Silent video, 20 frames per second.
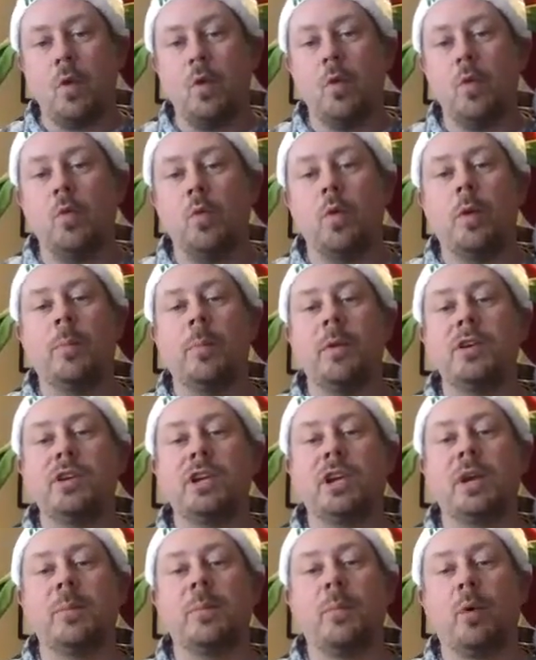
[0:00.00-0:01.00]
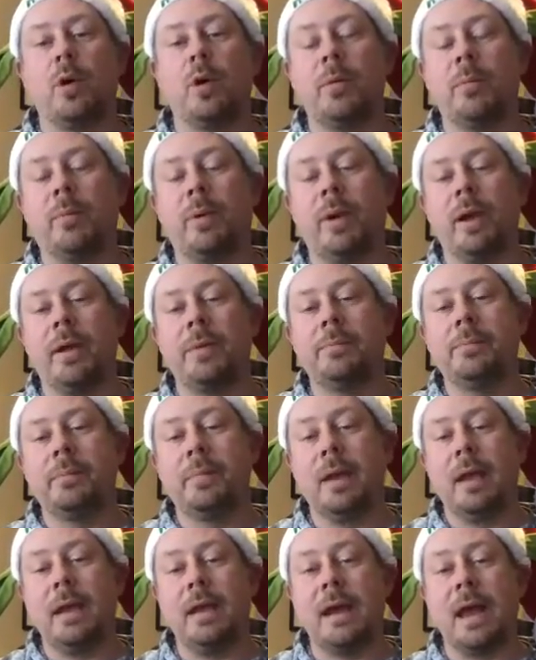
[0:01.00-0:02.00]
we're Michigan born and bred,
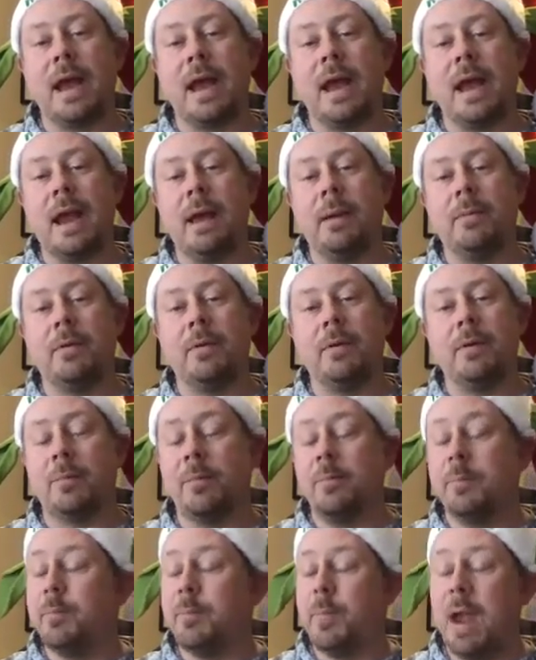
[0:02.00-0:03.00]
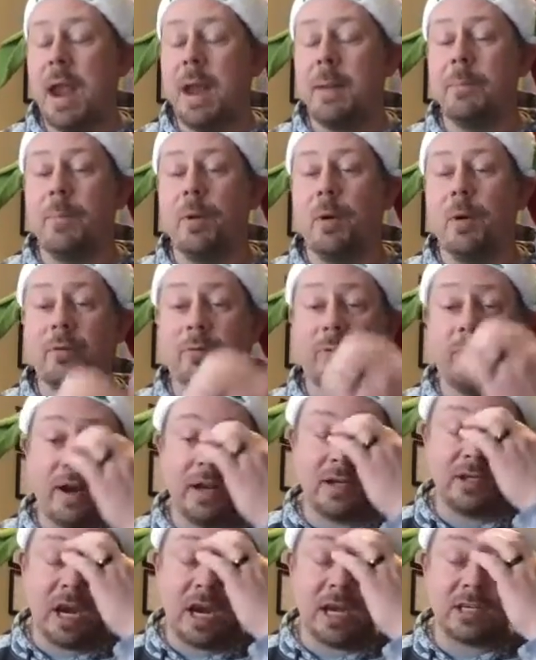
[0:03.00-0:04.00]
and I have, and both
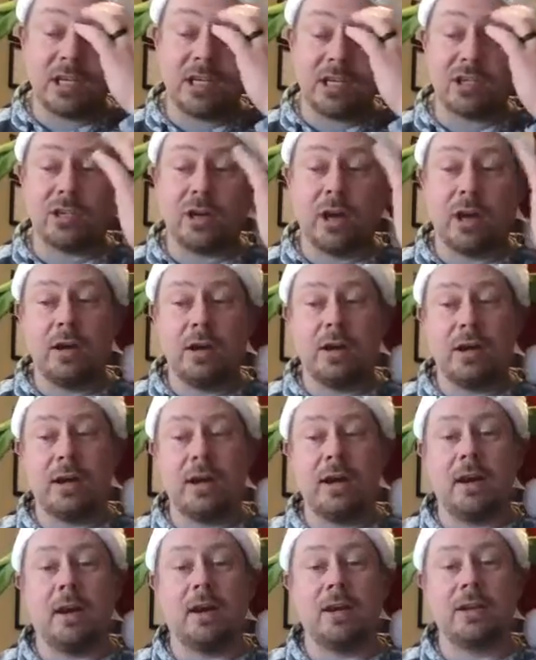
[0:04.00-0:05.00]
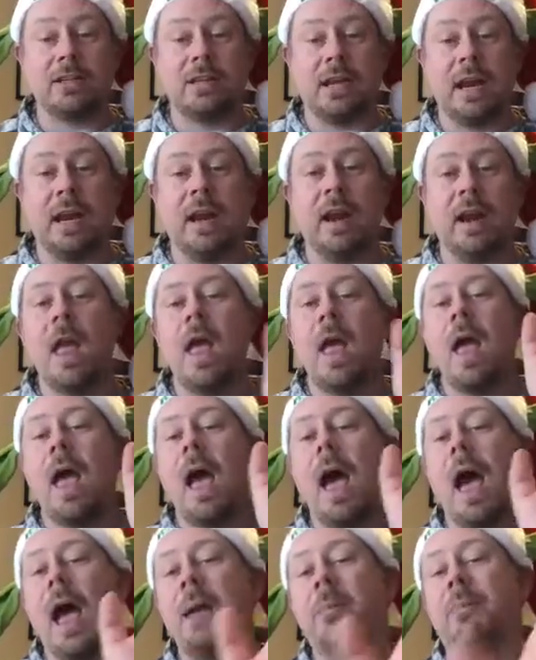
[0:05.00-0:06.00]
franchises started in our state.
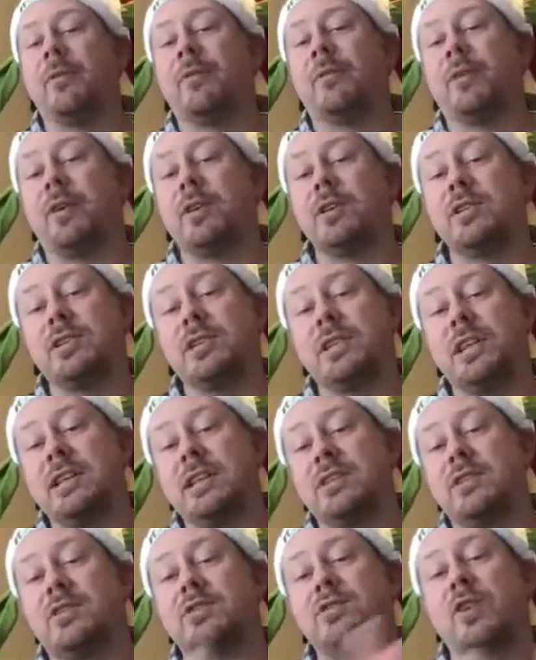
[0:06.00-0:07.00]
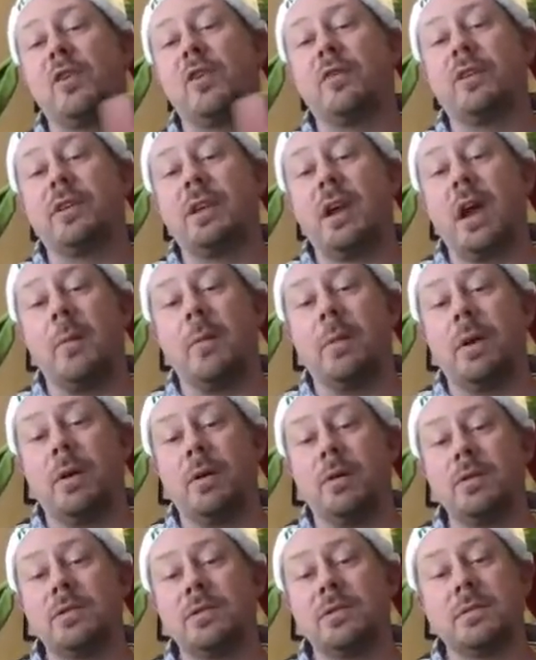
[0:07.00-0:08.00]
I prefer Caesars over
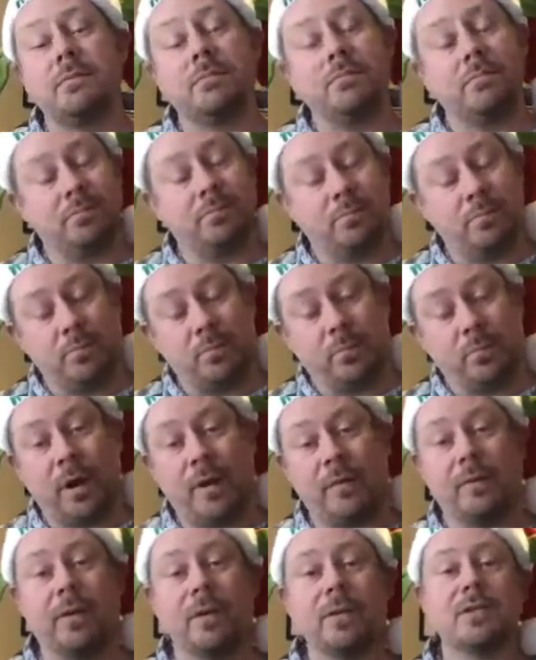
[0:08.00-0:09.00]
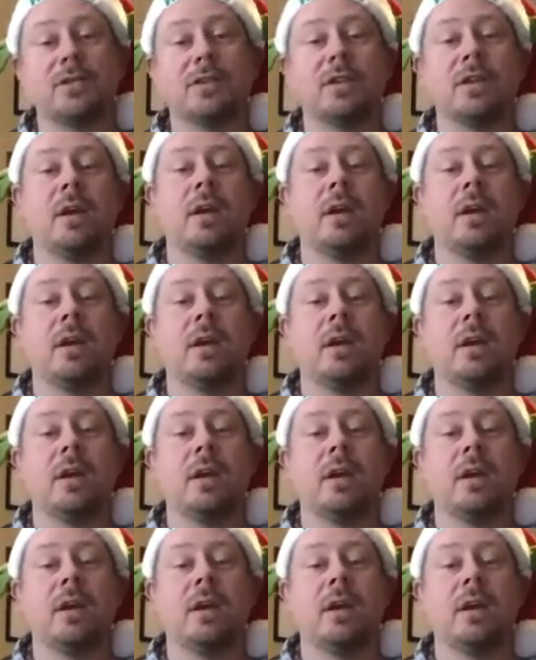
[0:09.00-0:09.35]
Domino's. Preference.